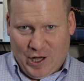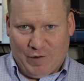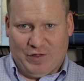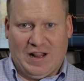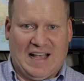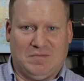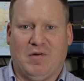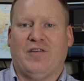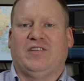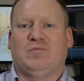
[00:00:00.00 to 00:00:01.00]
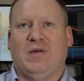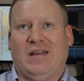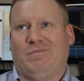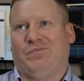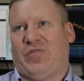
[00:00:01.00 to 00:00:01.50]
over the last month. It's
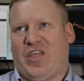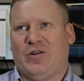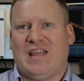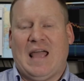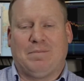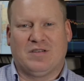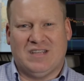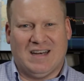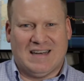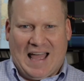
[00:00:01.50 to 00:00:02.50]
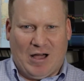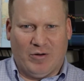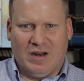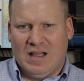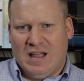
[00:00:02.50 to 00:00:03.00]
been 38%
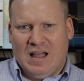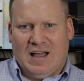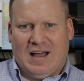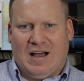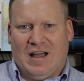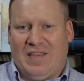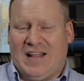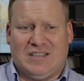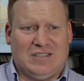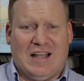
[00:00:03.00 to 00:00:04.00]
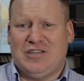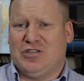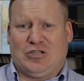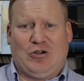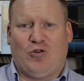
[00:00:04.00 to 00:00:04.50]
down, and that's
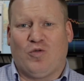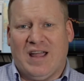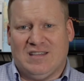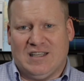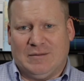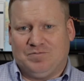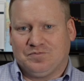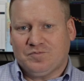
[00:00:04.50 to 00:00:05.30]
just crazy.